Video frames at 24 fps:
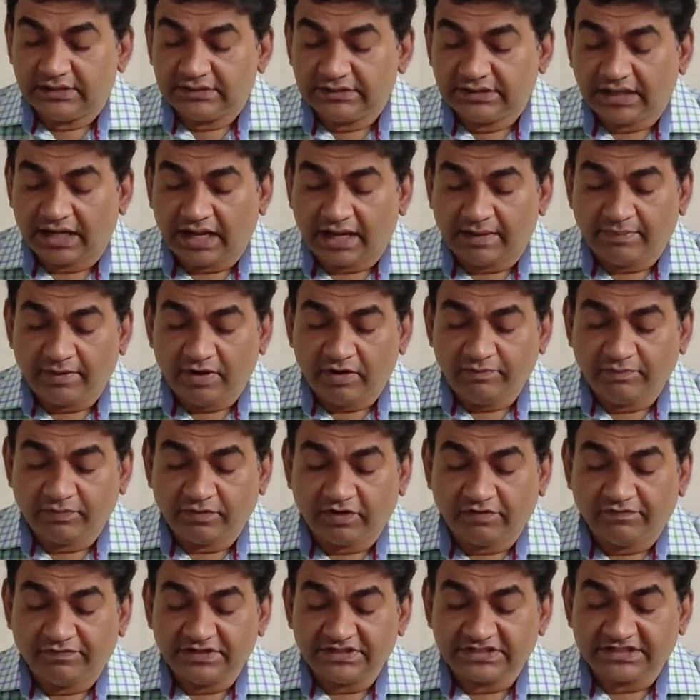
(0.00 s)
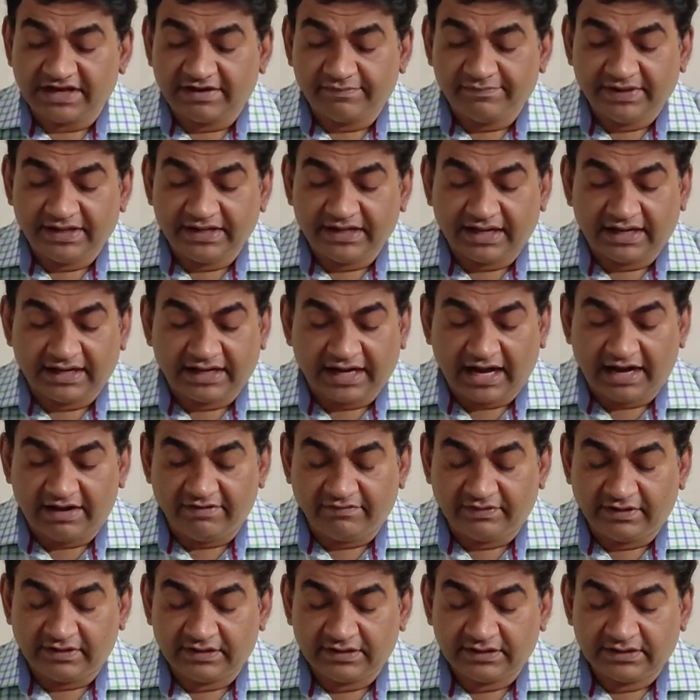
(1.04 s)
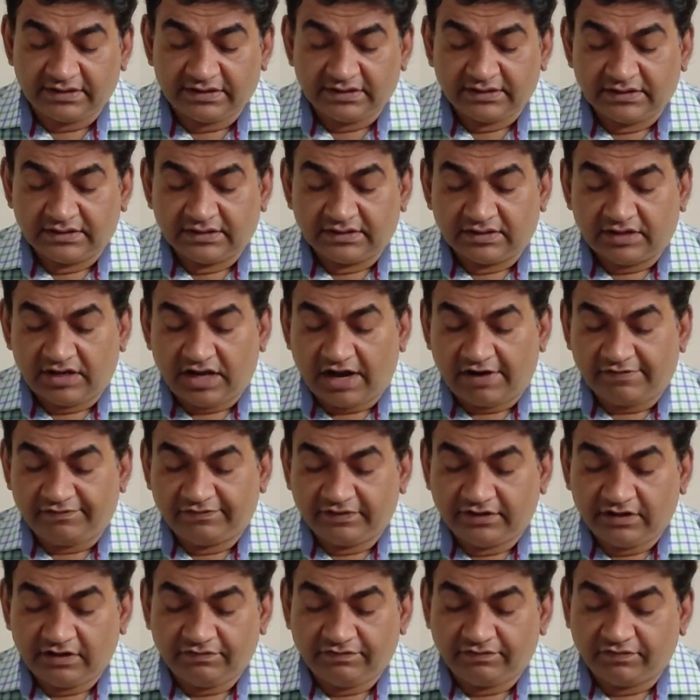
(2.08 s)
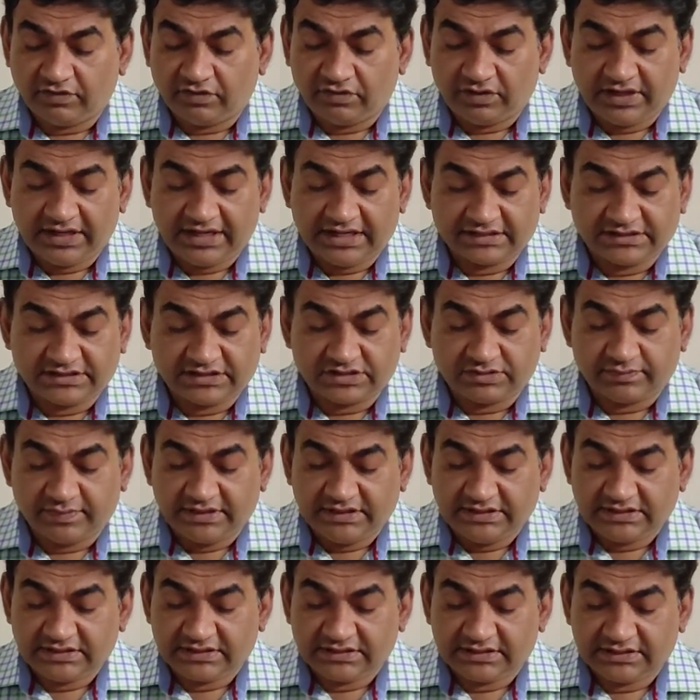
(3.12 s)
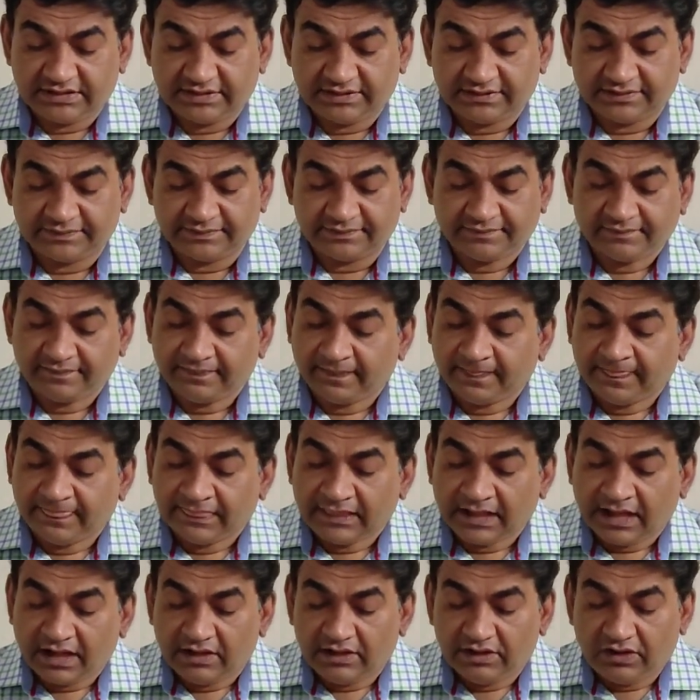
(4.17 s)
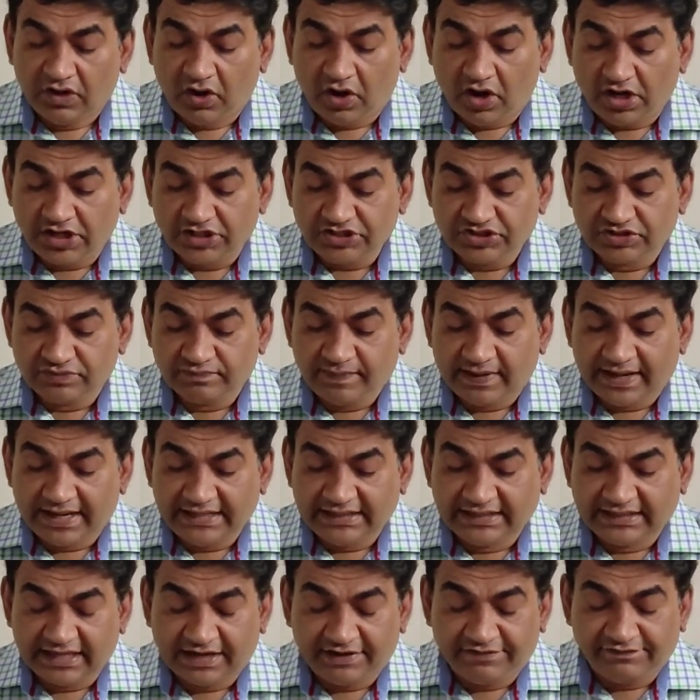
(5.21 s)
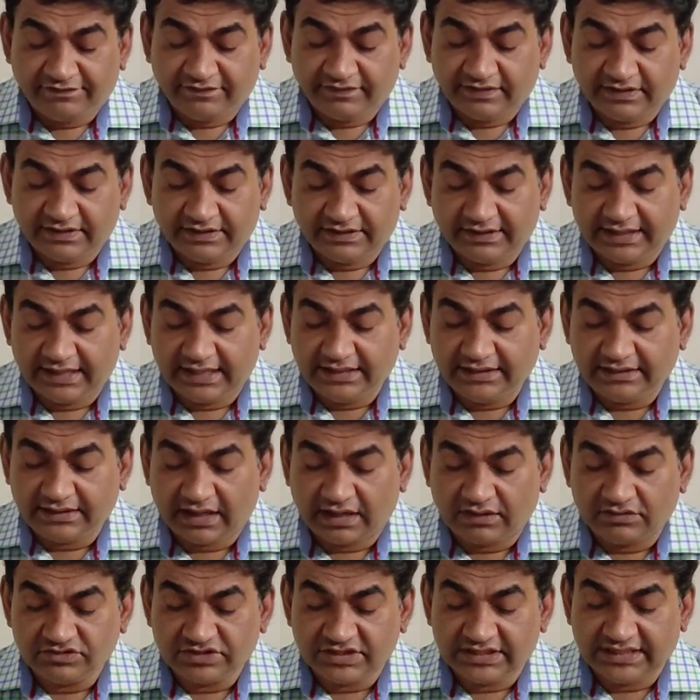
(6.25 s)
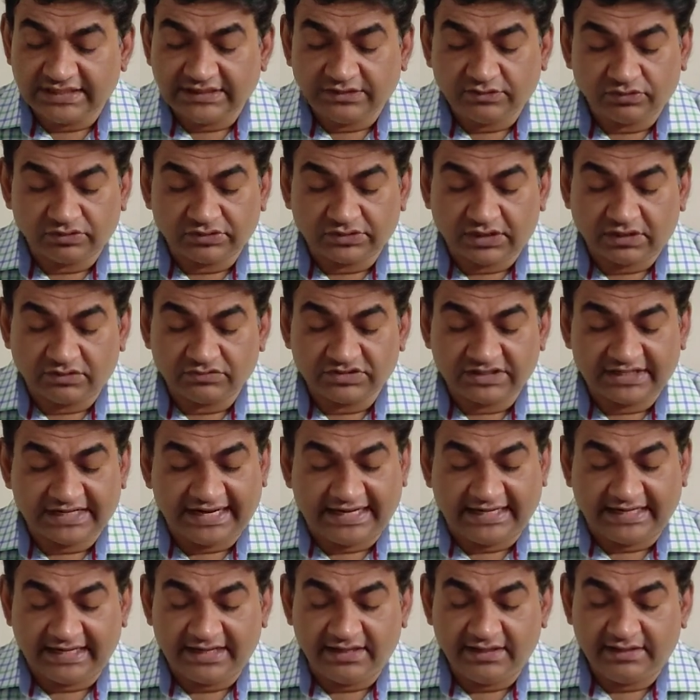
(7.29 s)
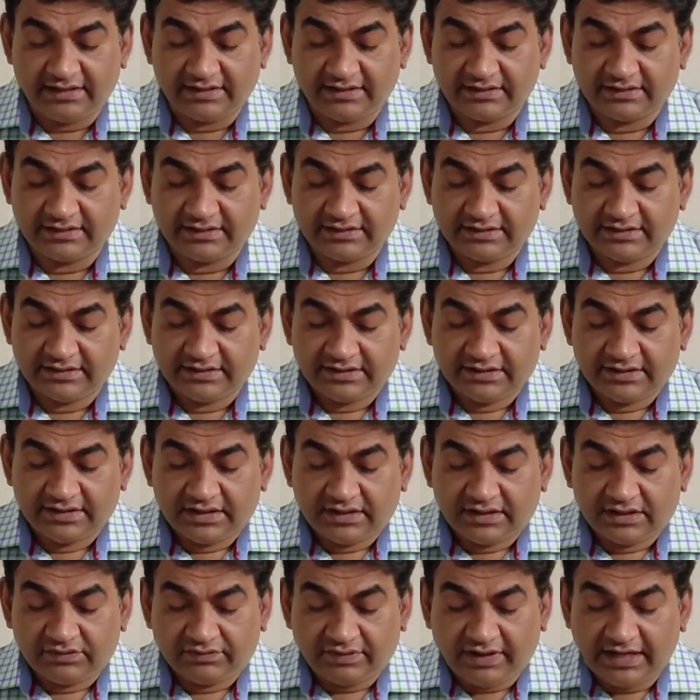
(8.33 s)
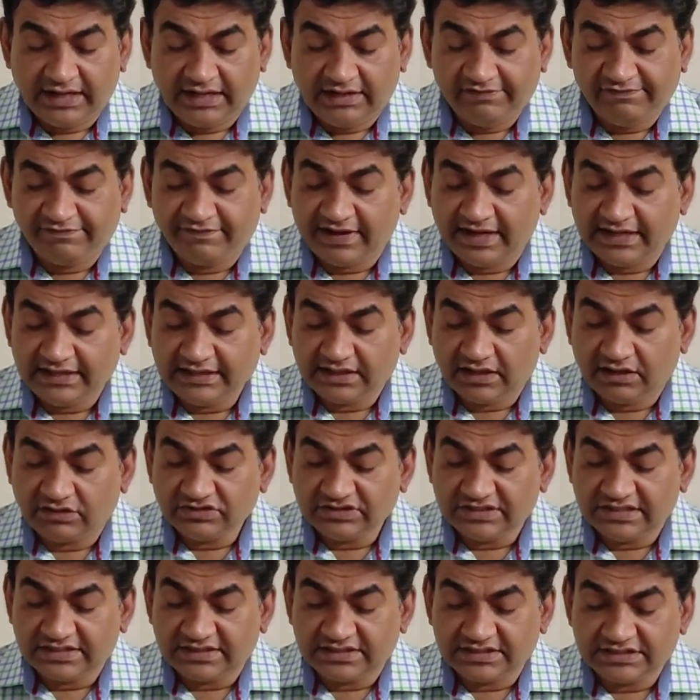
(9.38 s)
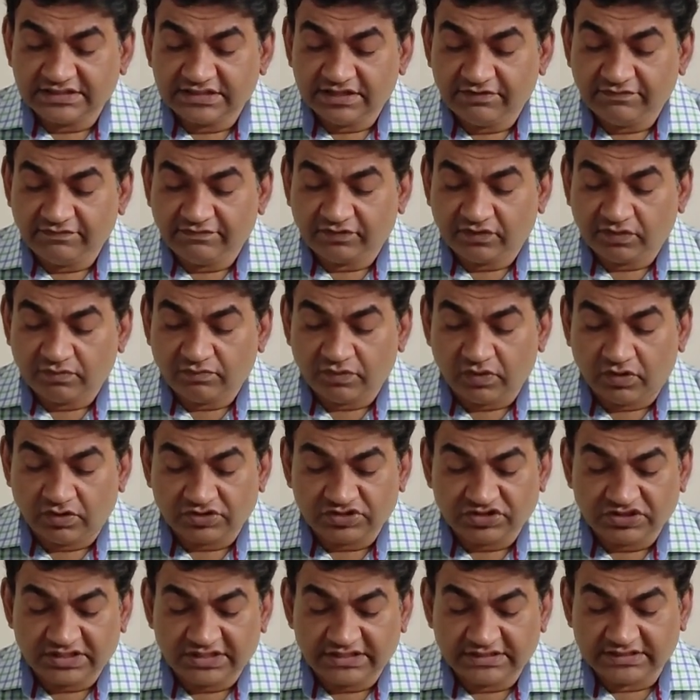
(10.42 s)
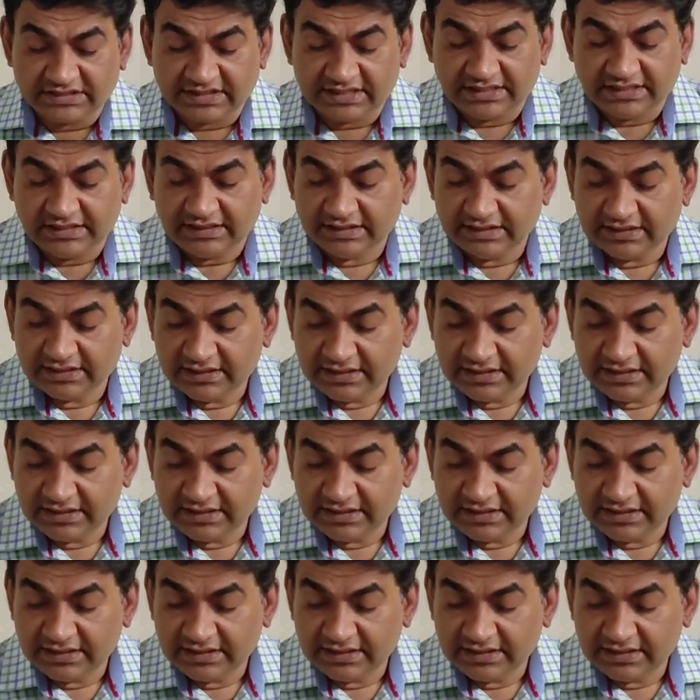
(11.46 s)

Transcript: The above profits have been arrived after following adjustments. Loss by theft 10,000 in 2018, 25,000 received from horse racing